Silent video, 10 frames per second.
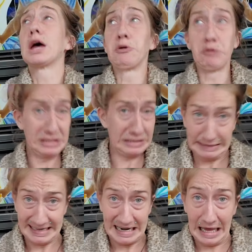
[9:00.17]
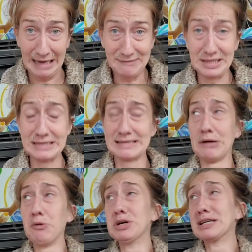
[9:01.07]
I wish I didn't have this.
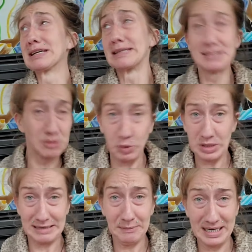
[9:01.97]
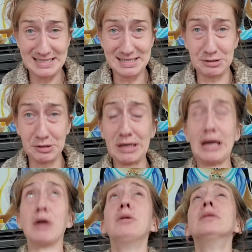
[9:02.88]
I wish this wasn't my story.